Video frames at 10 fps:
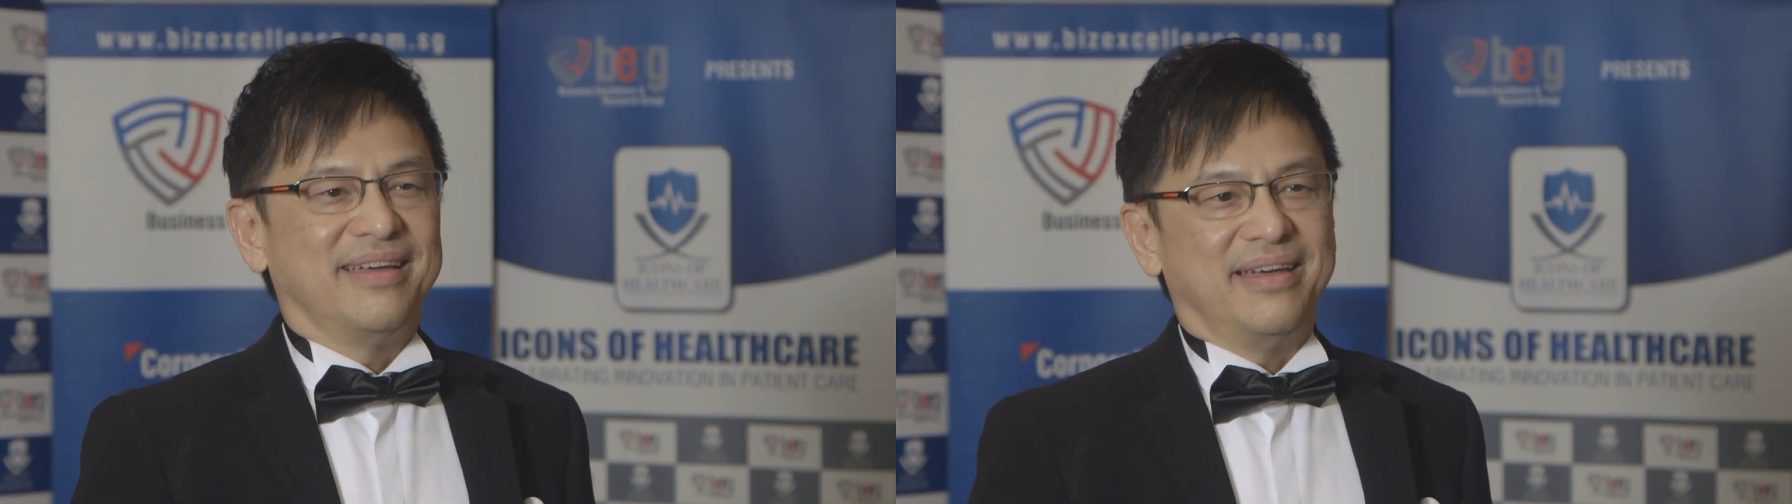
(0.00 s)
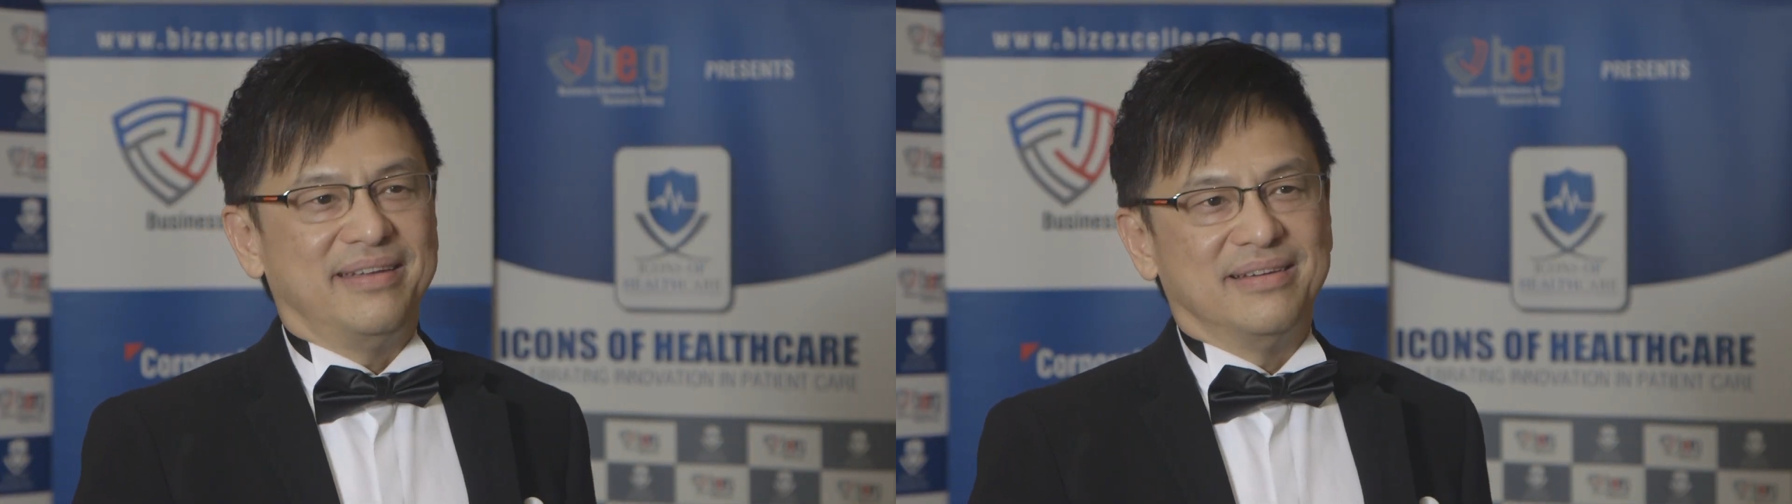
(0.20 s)

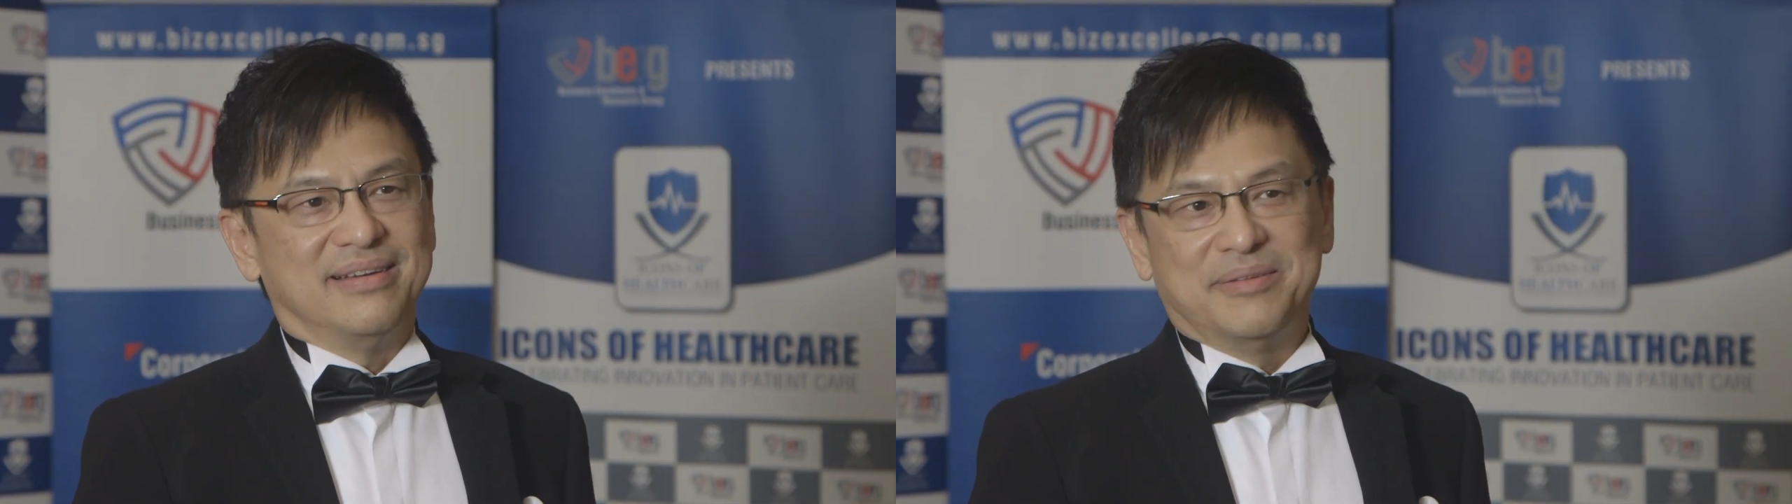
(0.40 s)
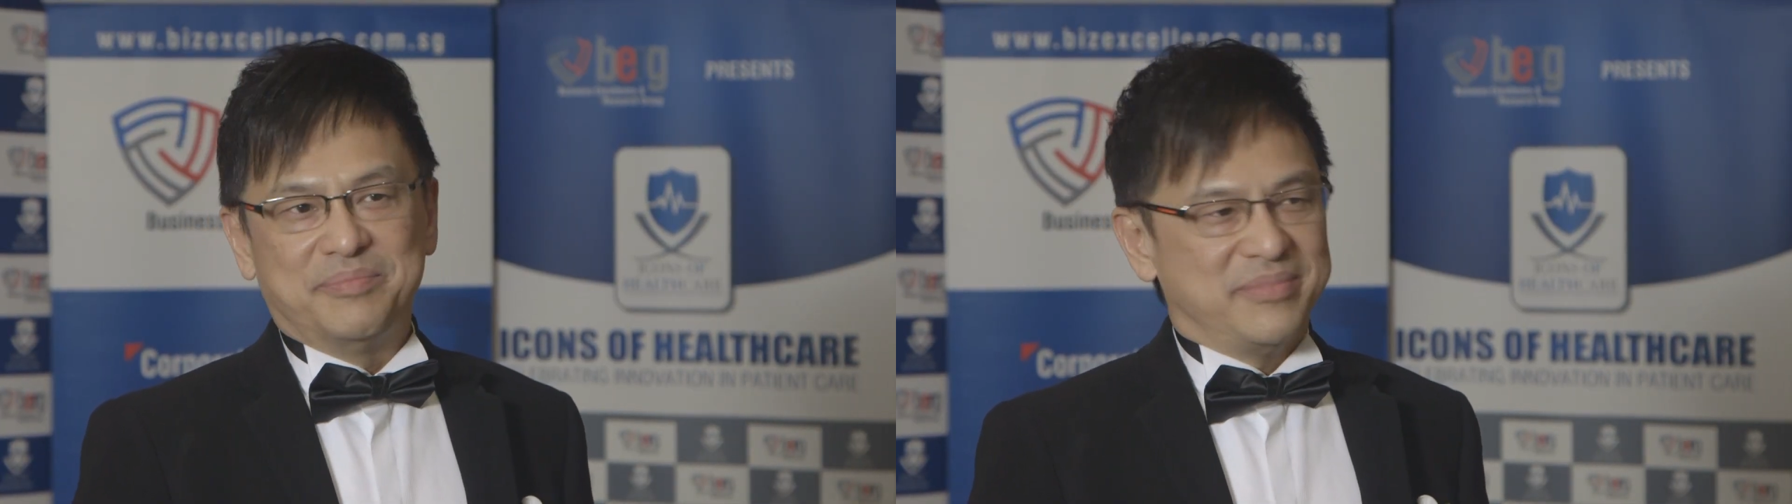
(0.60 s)
and
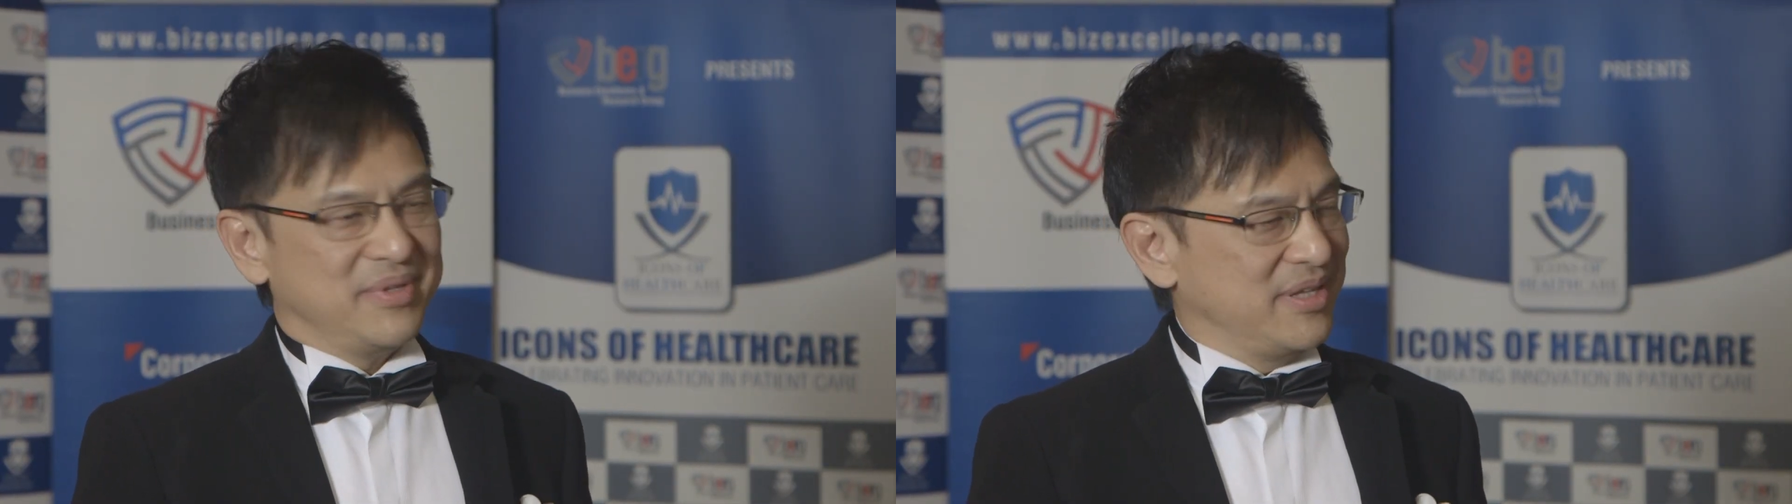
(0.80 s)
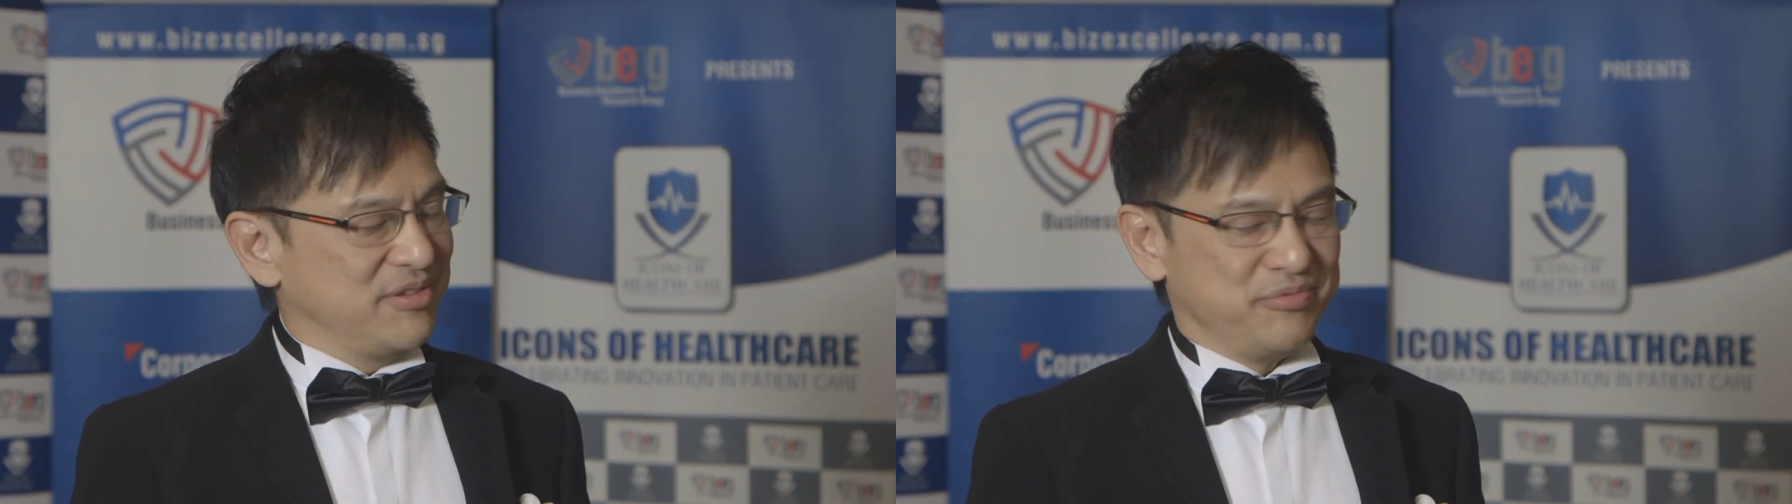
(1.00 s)

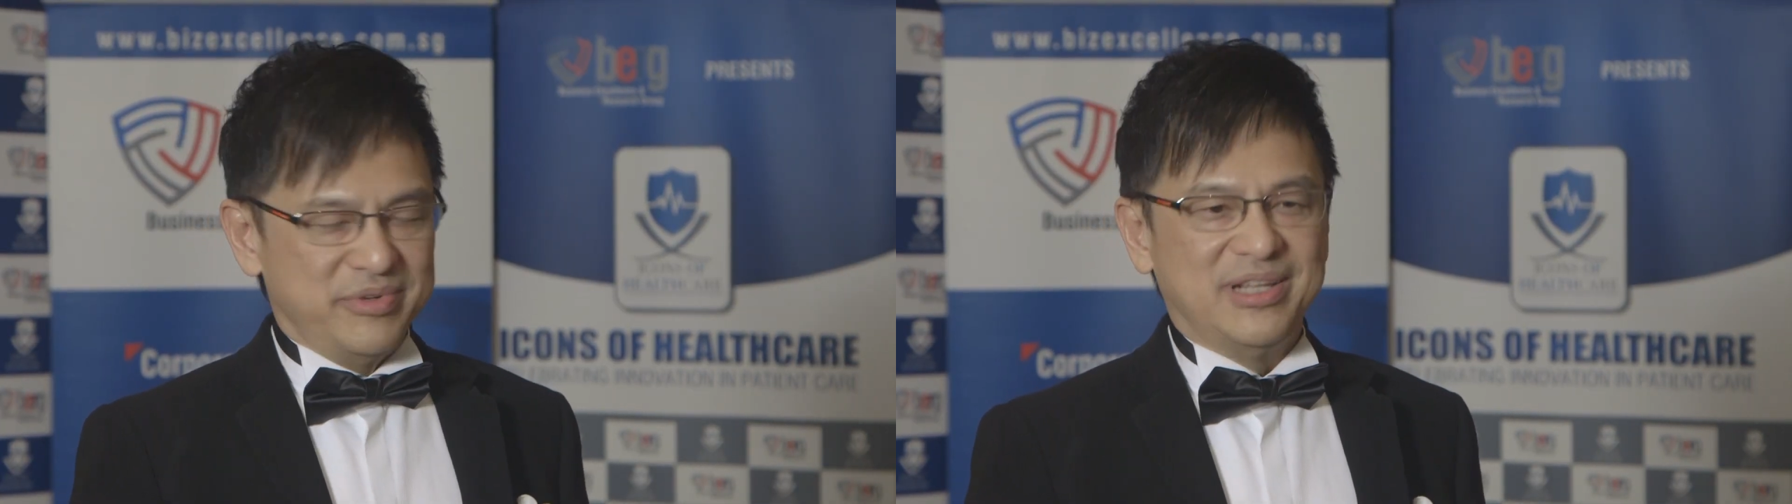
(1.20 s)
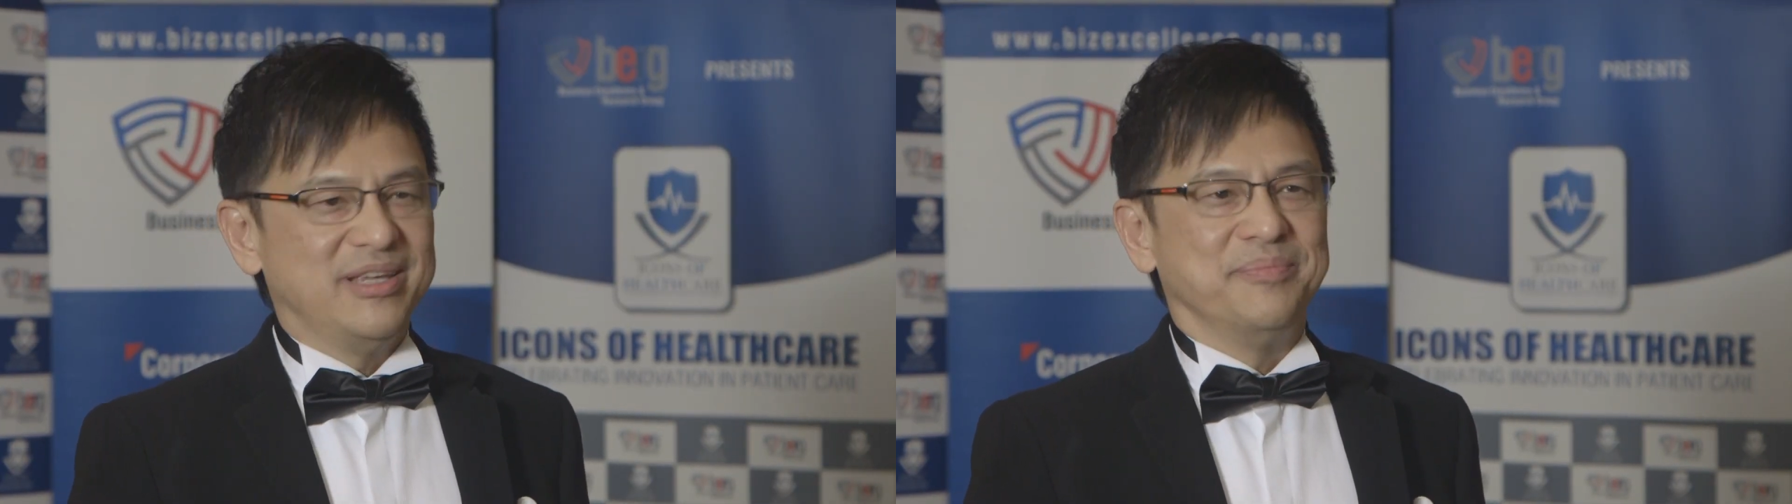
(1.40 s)
it's
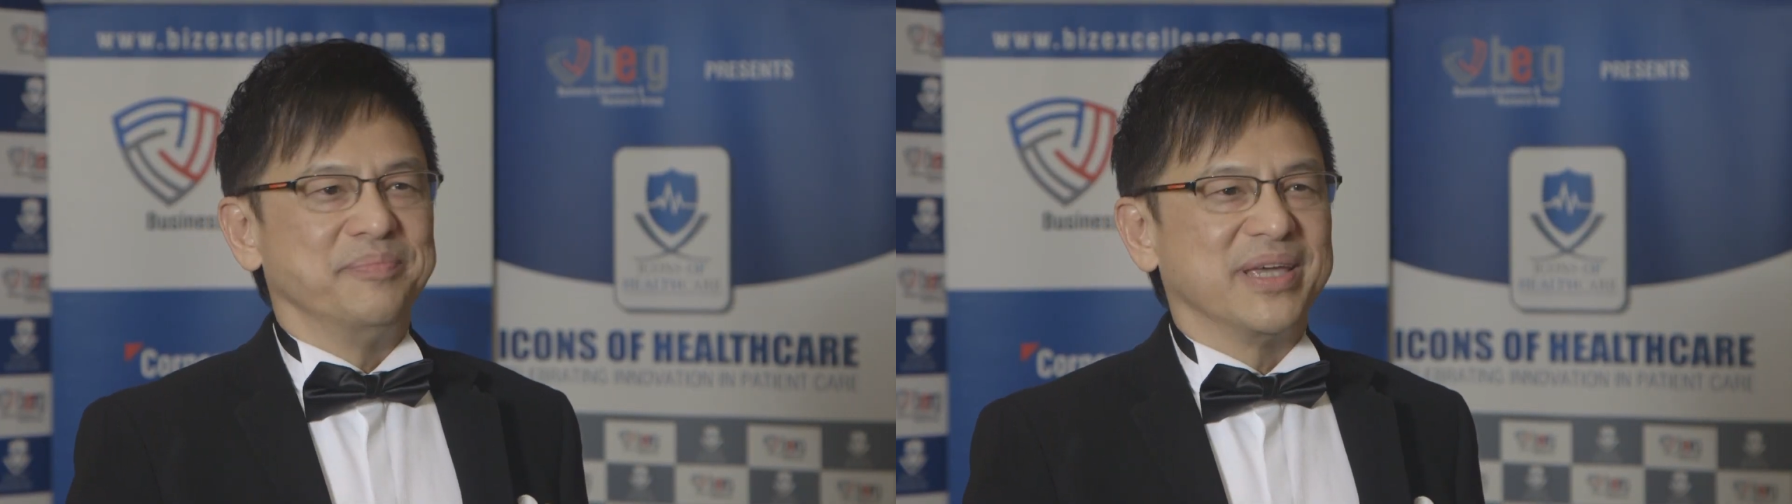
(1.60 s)
really